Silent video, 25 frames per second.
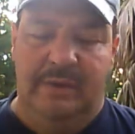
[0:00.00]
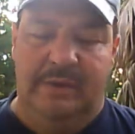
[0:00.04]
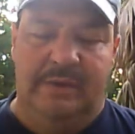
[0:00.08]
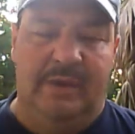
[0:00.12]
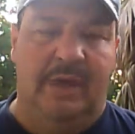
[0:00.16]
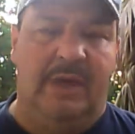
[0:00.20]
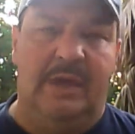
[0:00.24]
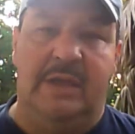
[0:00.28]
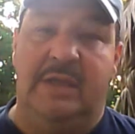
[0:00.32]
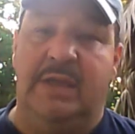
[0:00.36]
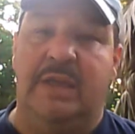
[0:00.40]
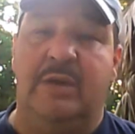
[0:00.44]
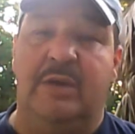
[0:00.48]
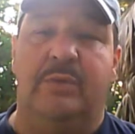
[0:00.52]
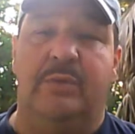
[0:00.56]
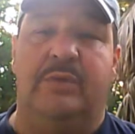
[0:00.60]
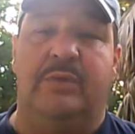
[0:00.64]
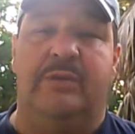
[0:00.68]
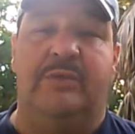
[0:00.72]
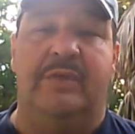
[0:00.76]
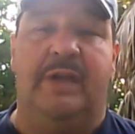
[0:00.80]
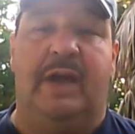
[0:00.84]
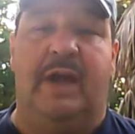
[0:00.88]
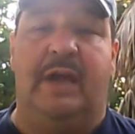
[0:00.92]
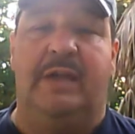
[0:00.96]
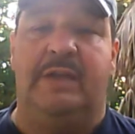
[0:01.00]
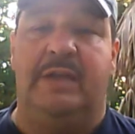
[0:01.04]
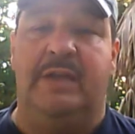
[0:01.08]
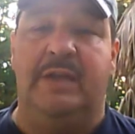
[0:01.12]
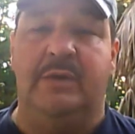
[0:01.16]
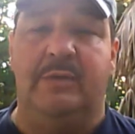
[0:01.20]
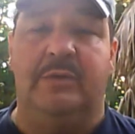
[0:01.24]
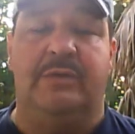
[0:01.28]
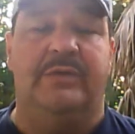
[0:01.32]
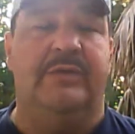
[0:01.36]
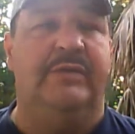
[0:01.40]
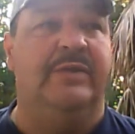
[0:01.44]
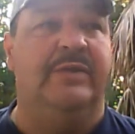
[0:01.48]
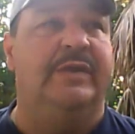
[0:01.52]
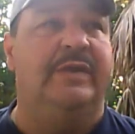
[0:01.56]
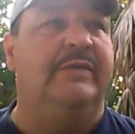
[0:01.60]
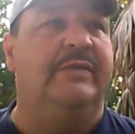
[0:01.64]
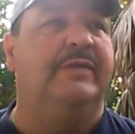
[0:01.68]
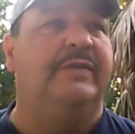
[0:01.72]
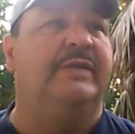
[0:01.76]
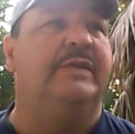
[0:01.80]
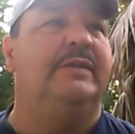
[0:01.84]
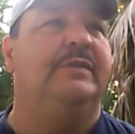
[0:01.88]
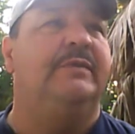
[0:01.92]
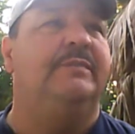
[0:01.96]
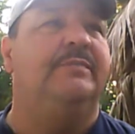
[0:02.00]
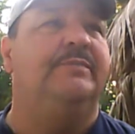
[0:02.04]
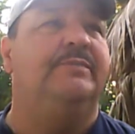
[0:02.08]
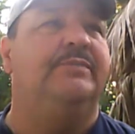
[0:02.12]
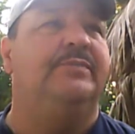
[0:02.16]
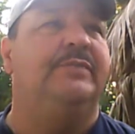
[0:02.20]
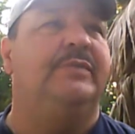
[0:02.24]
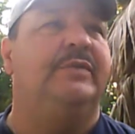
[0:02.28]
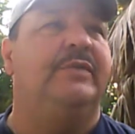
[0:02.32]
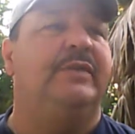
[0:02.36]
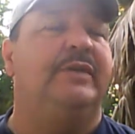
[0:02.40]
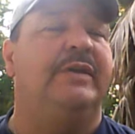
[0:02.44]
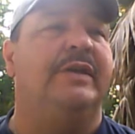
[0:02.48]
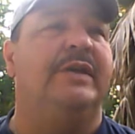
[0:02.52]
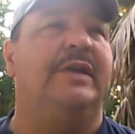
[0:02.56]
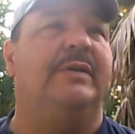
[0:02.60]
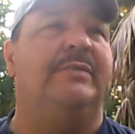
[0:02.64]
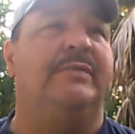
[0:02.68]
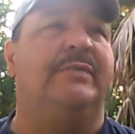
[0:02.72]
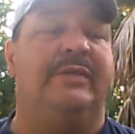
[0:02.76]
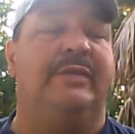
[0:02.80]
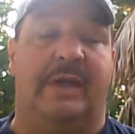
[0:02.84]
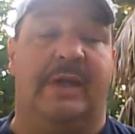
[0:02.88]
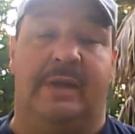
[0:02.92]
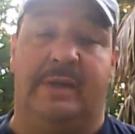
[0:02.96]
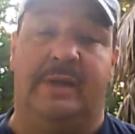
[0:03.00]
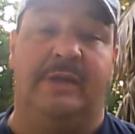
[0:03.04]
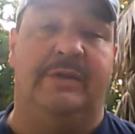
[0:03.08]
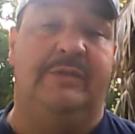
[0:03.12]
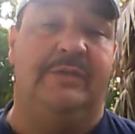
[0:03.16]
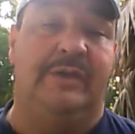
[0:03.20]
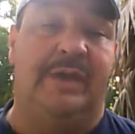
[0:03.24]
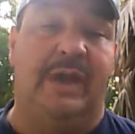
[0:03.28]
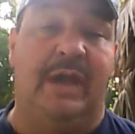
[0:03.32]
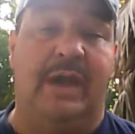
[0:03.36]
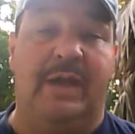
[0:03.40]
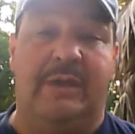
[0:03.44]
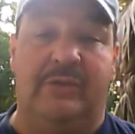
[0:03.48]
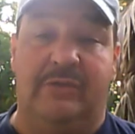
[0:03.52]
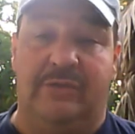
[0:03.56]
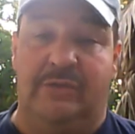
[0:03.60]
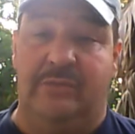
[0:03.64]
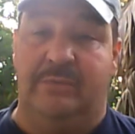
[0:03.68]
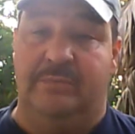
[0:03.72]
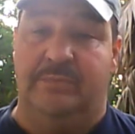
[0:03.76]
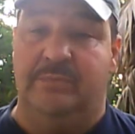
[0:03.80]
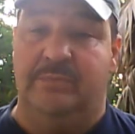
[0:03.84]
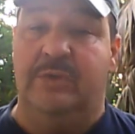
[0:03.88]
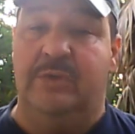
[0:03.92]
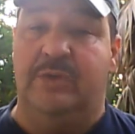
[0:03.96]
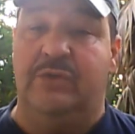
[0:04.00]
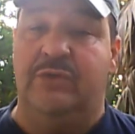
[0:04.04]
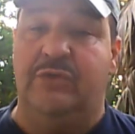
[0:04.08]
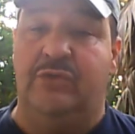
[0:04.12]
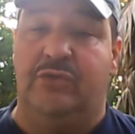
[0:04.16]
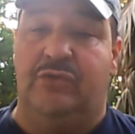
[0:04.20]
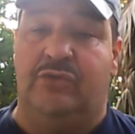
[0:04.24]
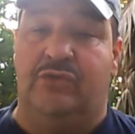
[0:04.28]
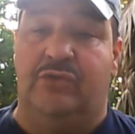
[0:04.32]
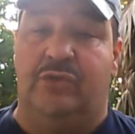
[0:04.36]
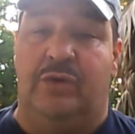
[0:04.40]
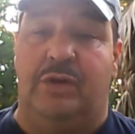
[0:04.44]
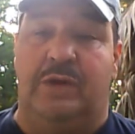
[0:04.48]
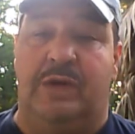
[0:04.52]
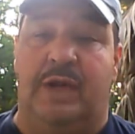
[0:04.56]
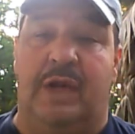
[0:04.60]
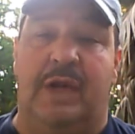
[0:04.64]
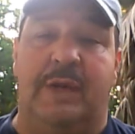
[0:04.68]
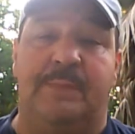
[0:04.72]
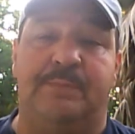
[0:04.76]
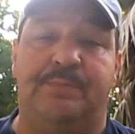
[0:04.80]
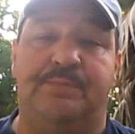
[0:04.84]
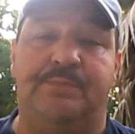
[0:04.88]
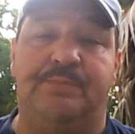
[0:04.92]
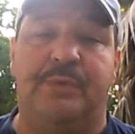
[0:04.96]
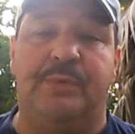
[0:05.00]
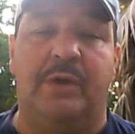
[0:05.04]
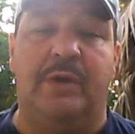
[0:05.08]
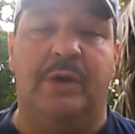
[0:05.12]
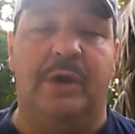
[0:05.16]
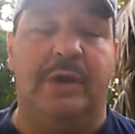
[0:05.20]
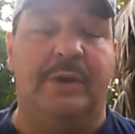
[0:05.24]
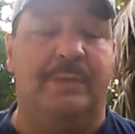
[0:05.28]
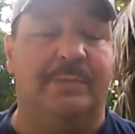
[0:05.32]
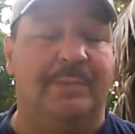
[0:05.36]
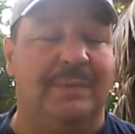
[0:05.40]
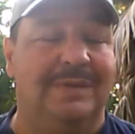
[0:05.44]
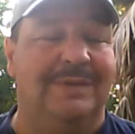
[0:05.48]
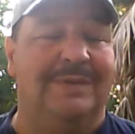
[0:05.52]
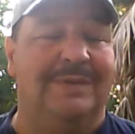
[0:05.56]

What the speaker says: Doug, he was hot. He was livid. So here comes this guy. Now, this is a strong guy. All right.